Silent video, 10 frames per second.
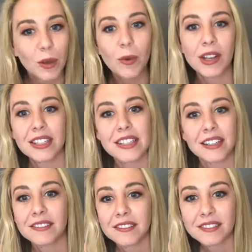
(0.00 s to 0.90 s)
we will get
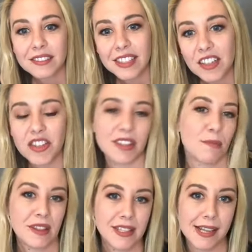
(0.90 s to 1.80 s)
to get you
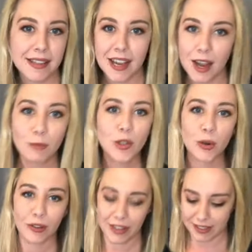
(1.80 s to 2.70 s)
something, Cynthia. I'm
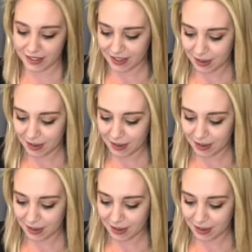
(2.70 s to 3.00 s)
sure of it.